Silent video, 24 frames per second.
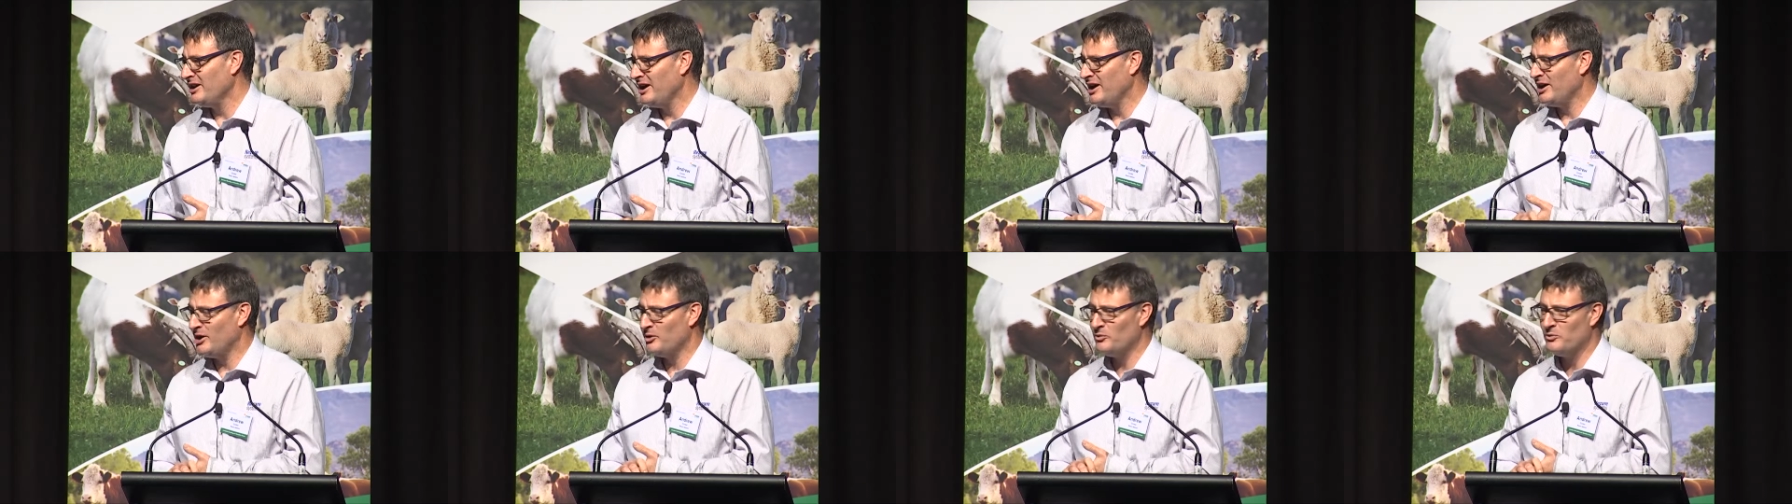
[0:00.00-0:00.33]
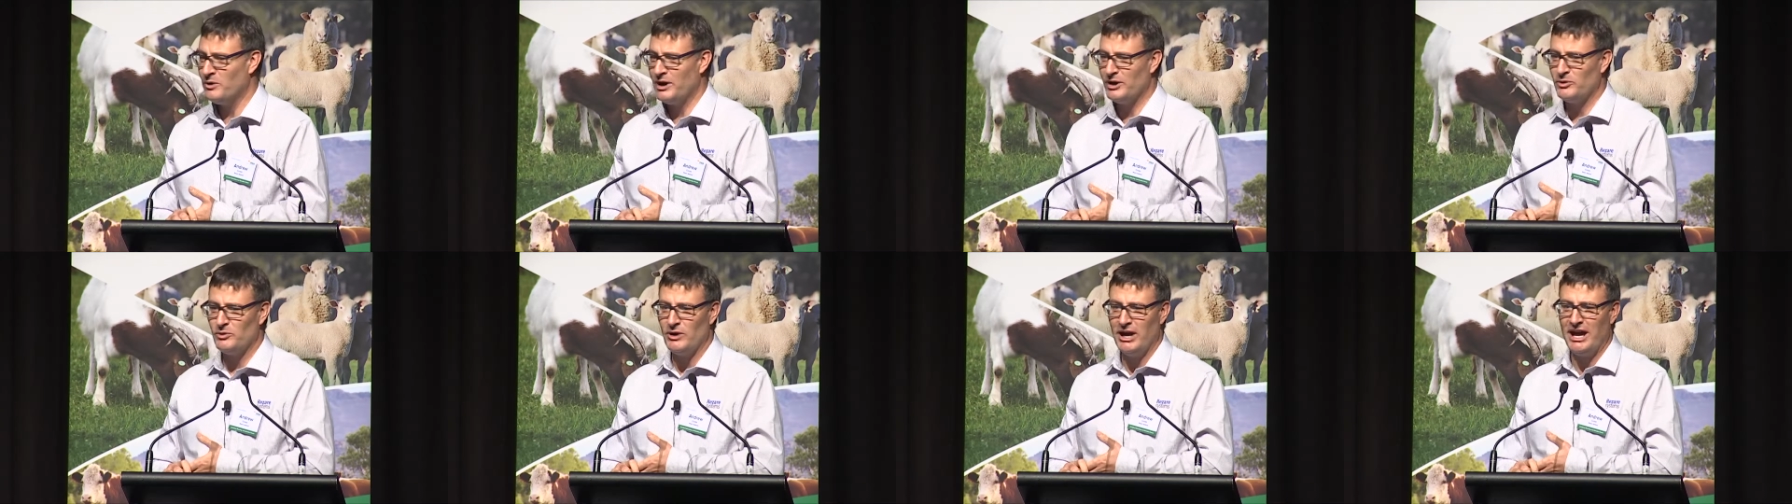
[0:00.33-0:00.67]
how
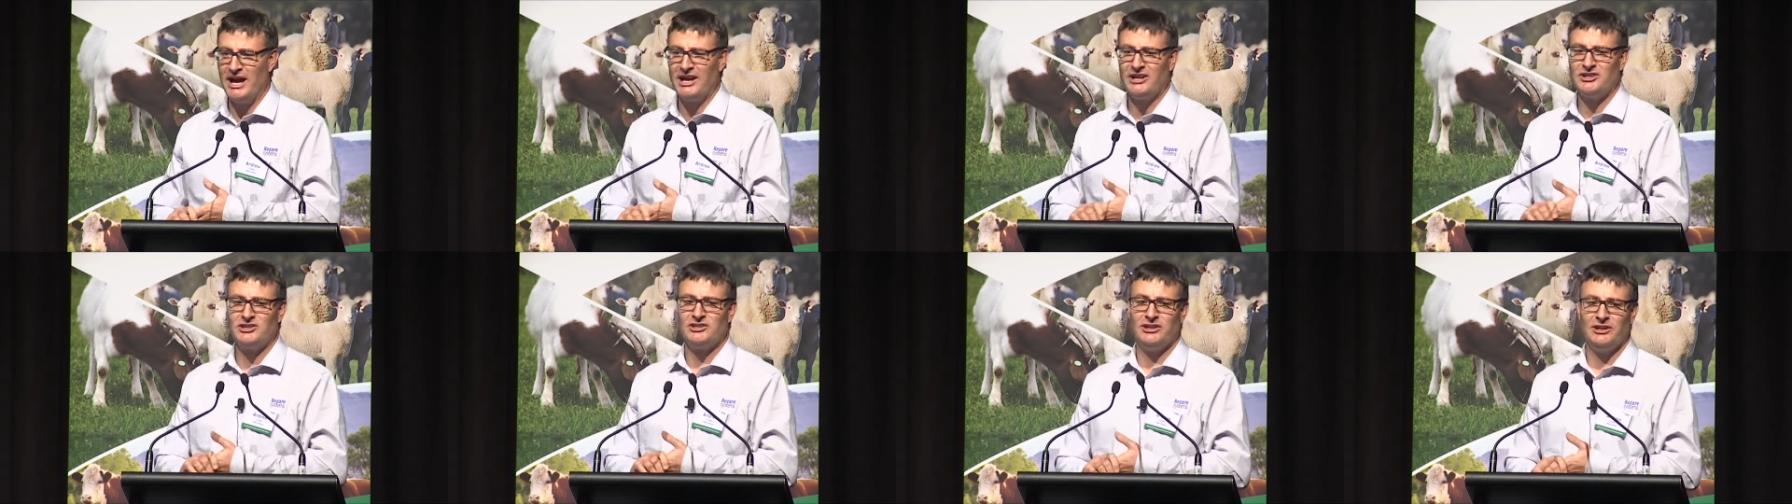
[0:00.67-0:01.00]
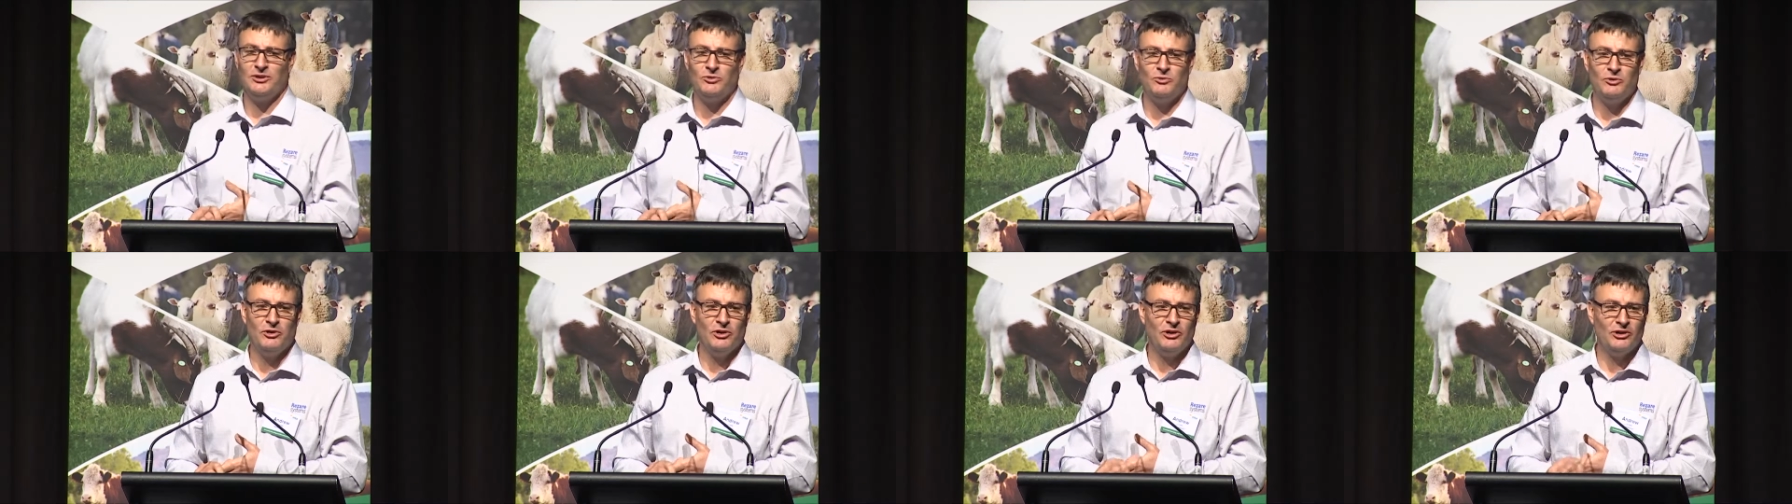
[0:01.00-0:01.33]
one
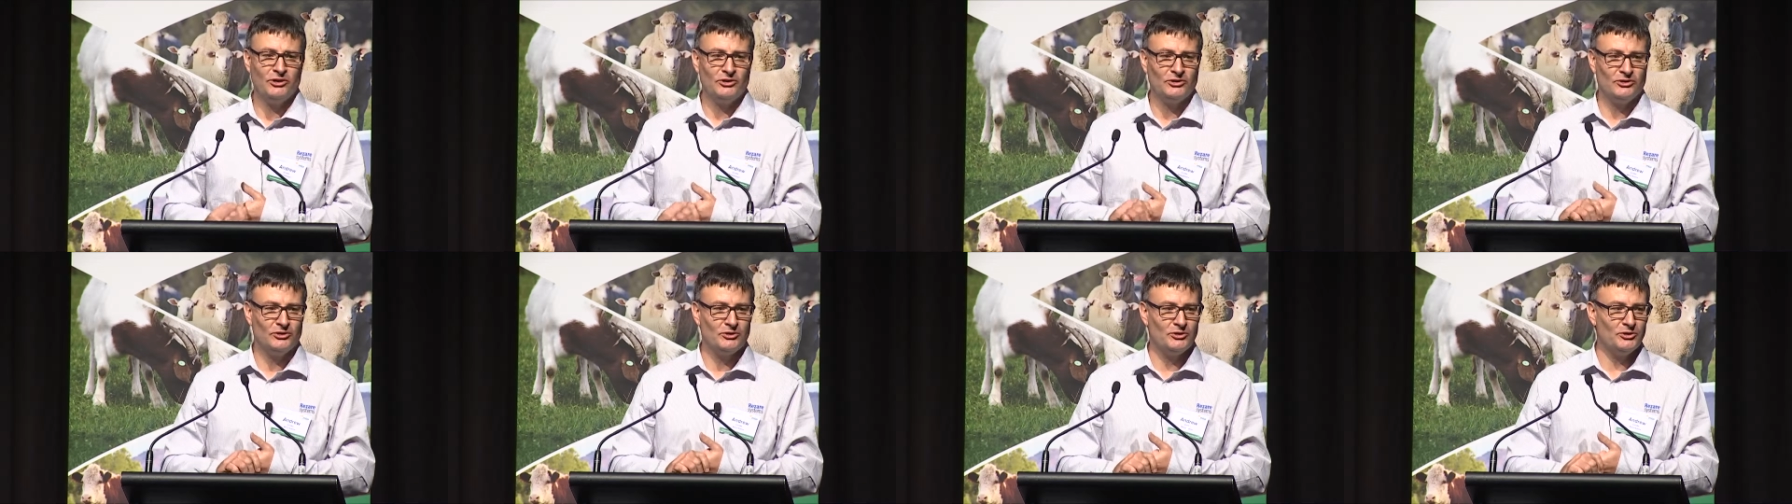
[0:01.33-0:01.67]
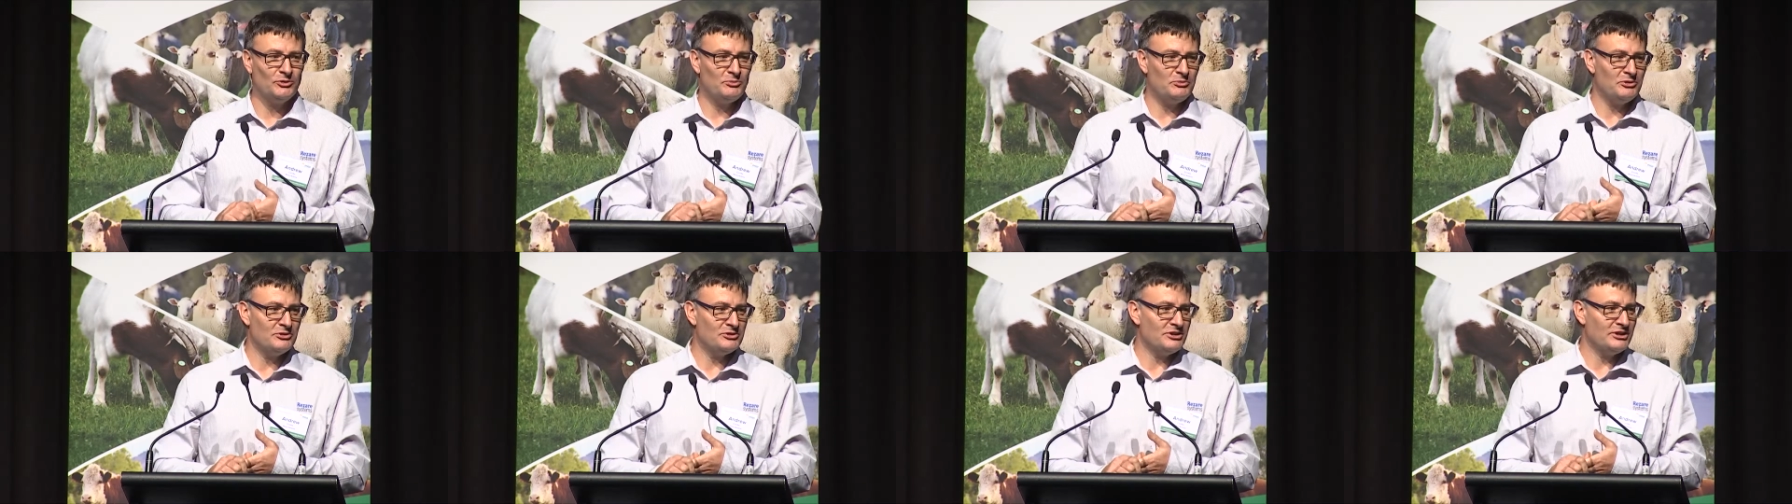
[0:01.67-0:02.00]
actually works or is
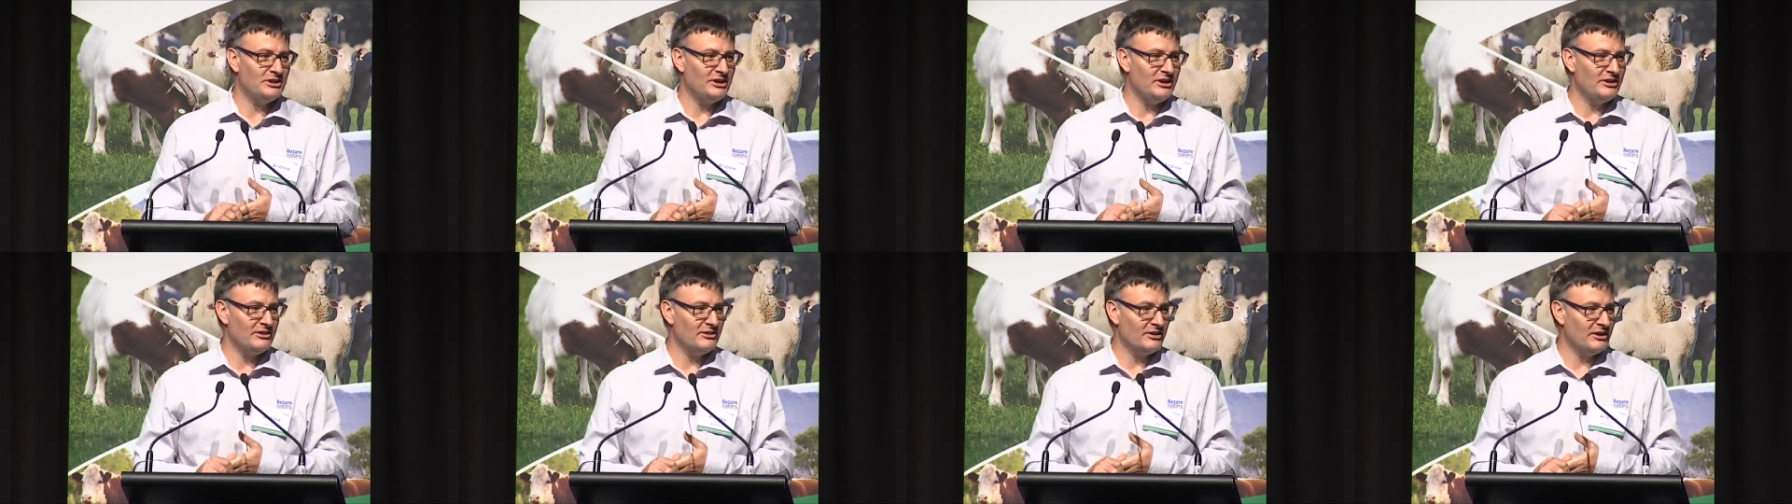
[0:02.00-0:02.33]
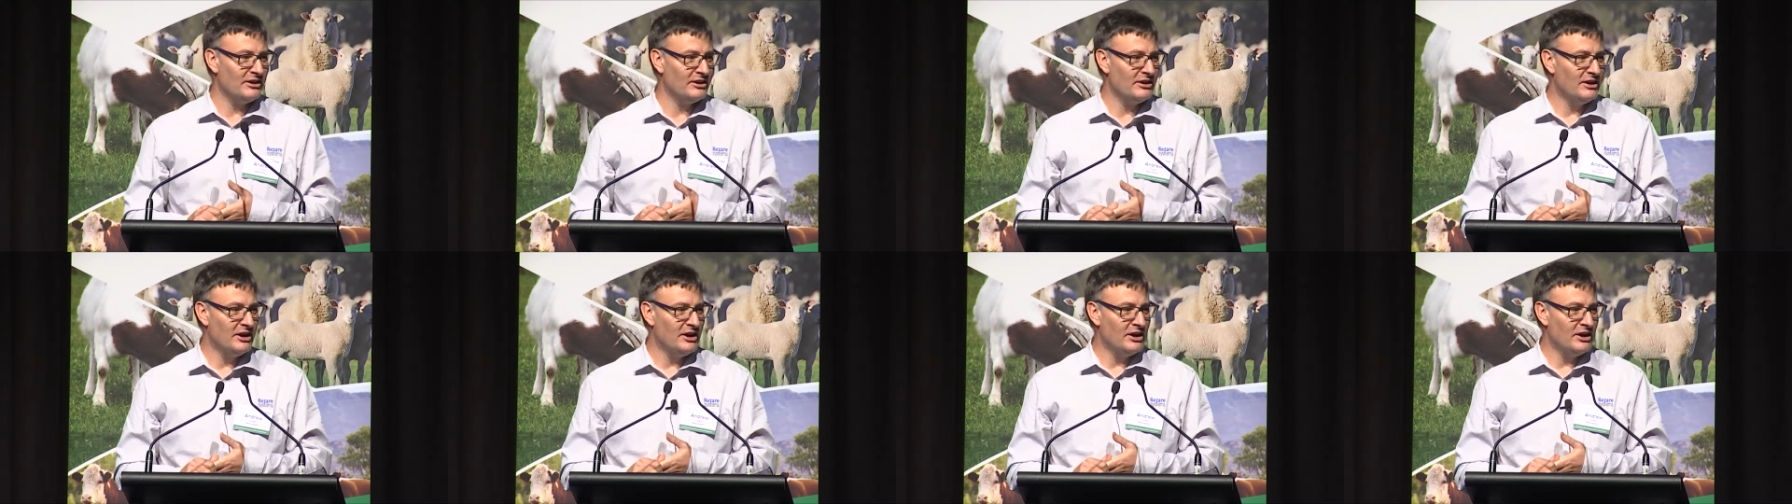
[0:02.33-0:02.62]
put together.